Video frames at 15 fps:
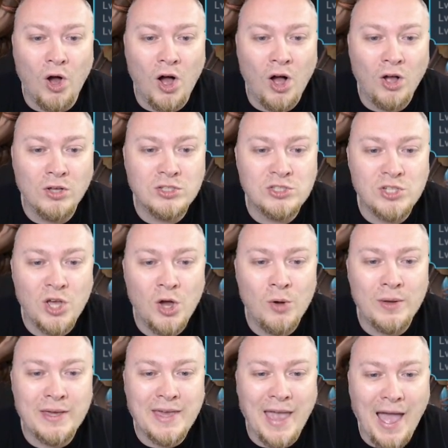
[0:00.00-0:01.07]

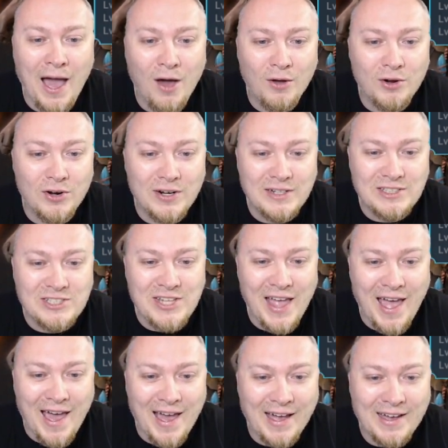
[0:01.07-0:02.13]
also
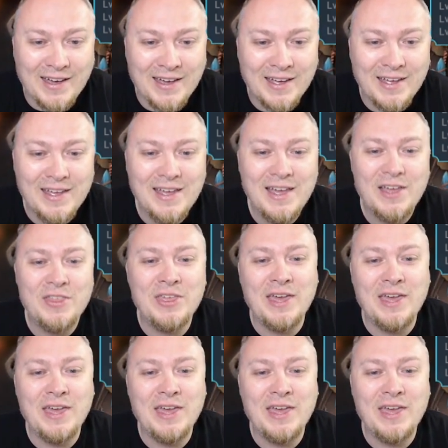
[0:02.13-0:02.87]
counterattack the